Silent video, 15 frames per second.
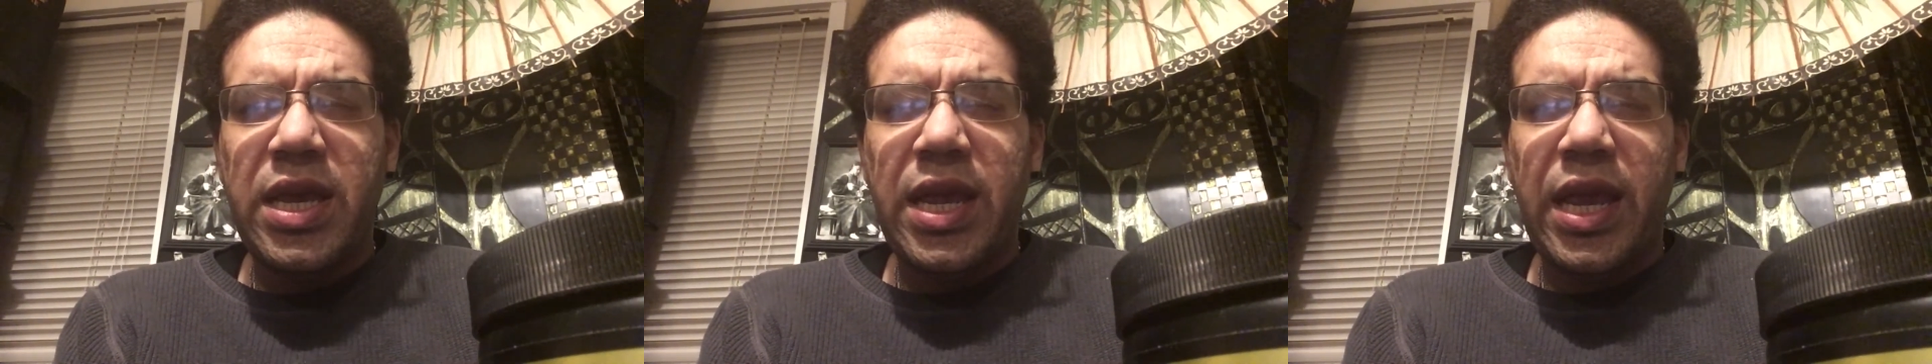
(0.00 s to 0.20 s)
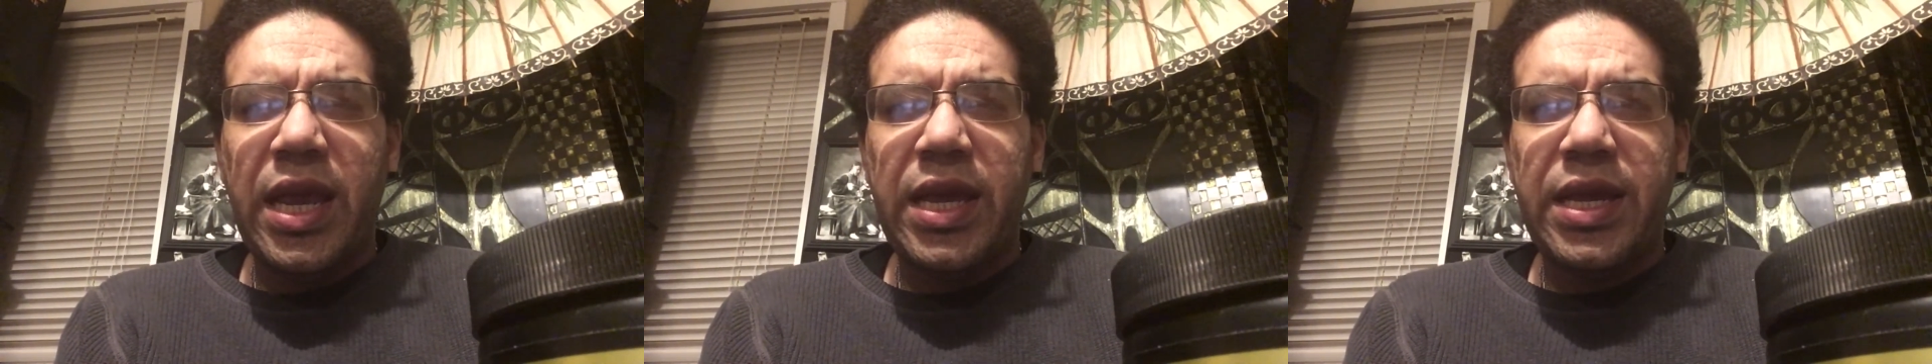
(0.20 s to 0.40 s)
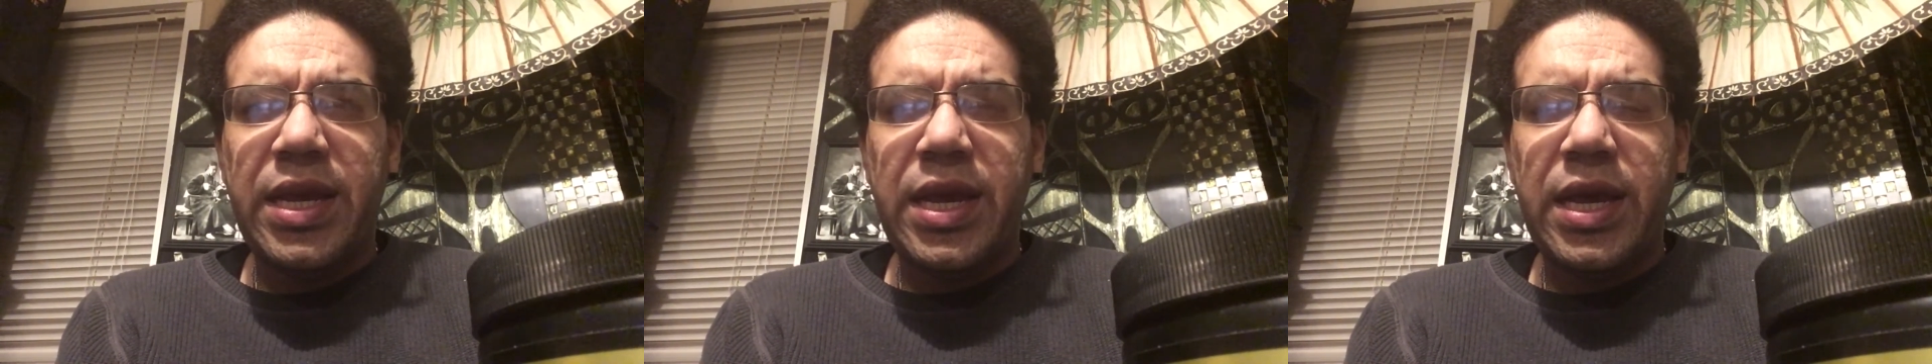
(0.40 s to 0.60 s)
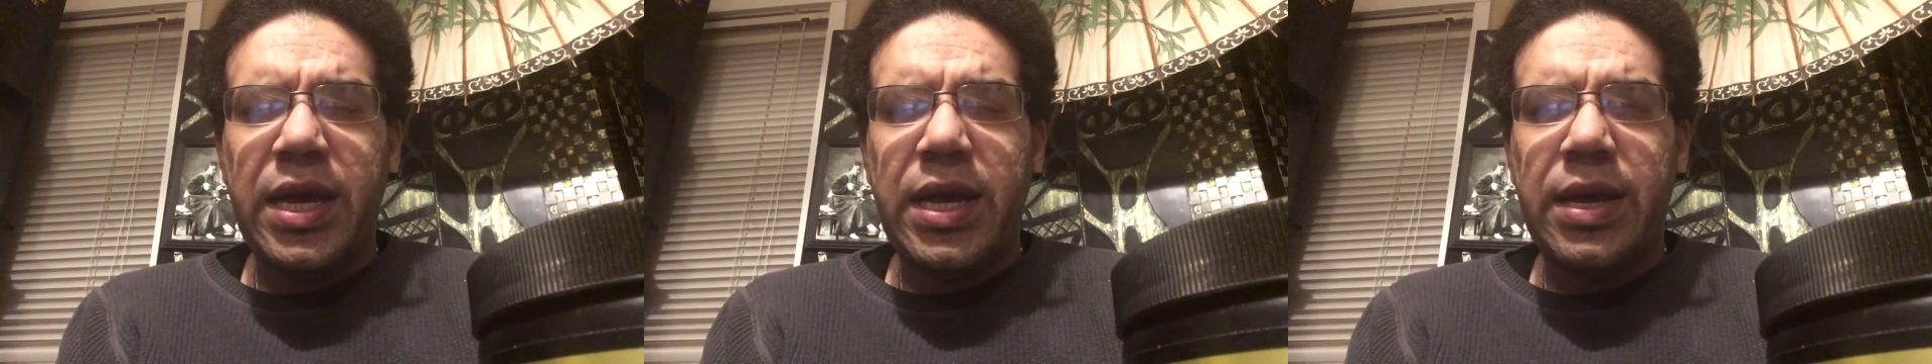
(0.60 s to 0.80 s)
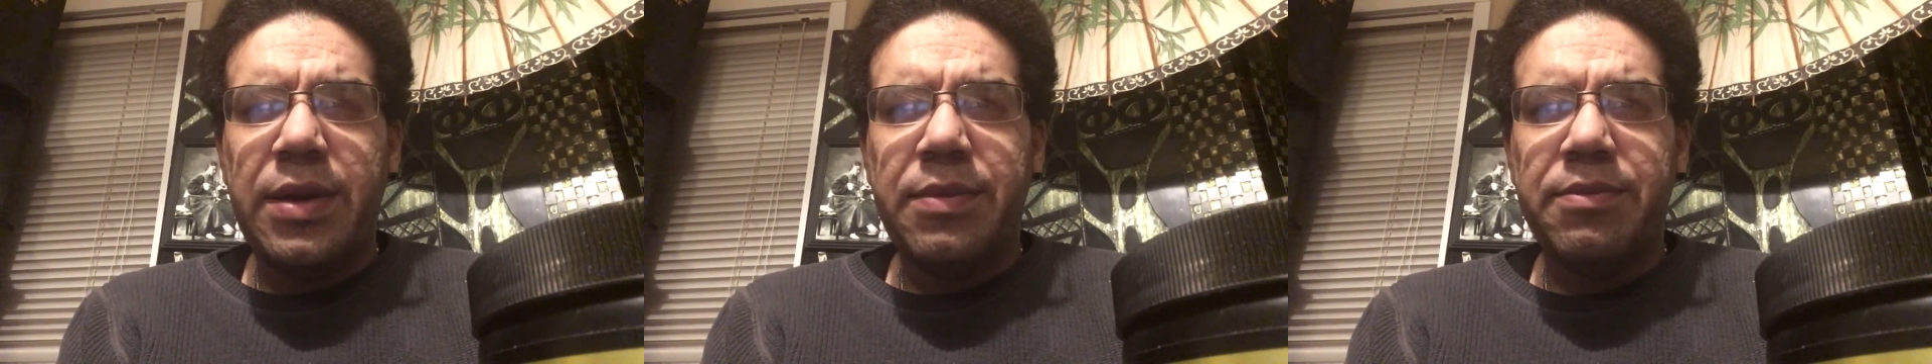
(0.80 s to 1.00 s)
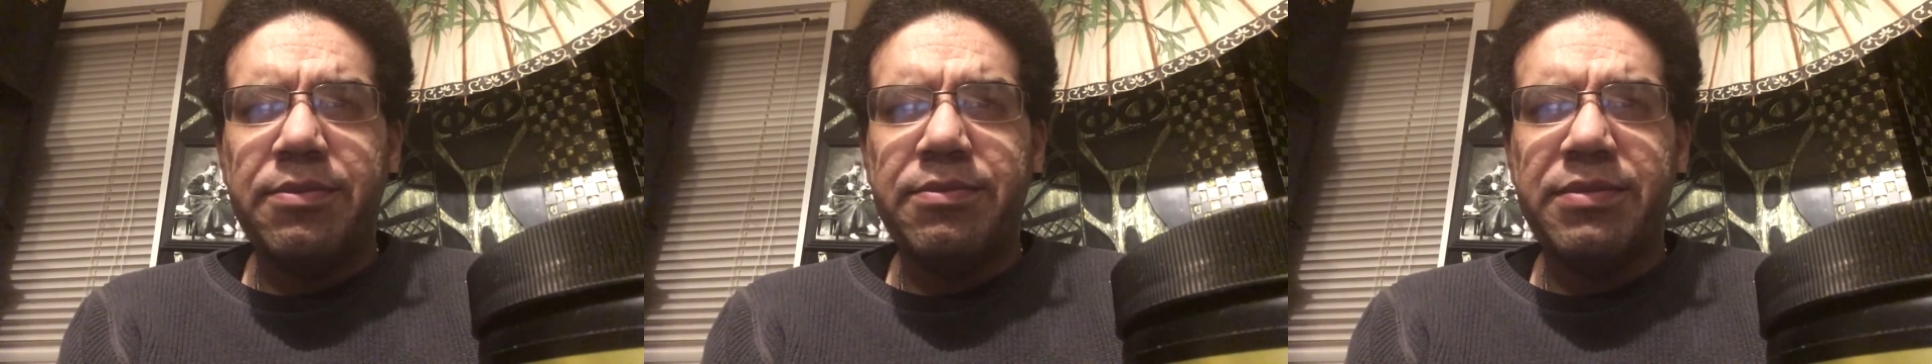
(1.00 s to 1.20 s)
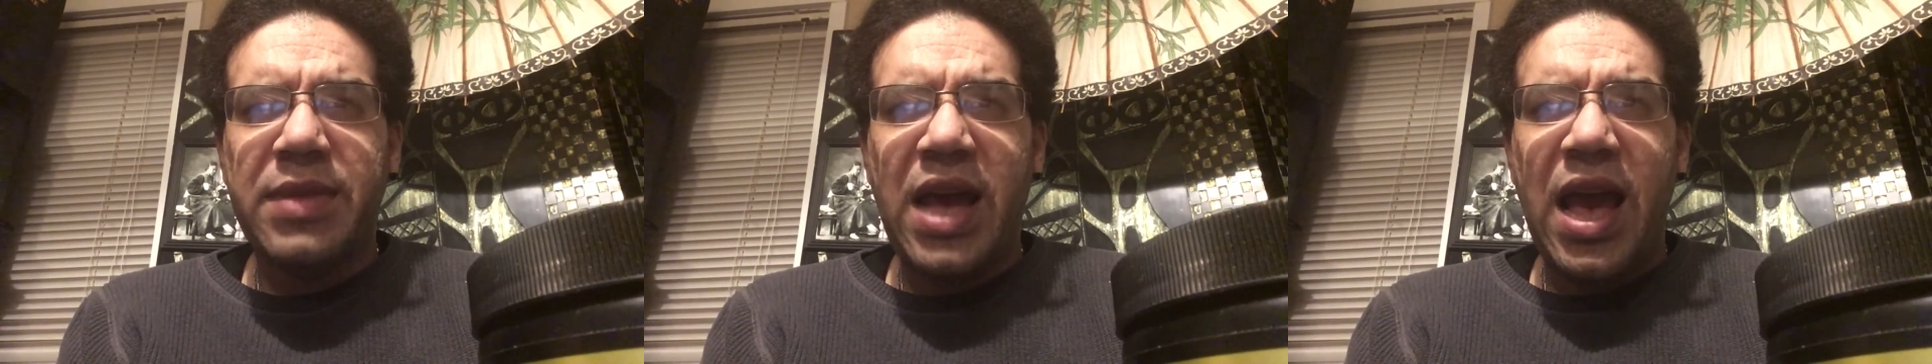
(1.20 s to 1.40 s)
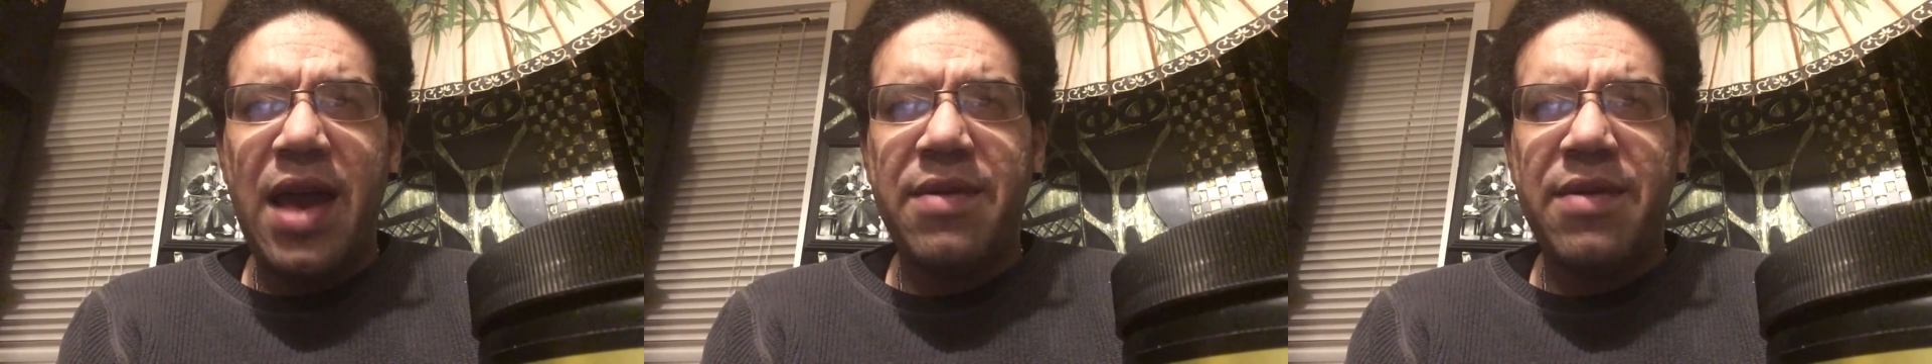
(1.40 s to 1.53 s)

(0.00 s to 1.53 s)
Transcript: and I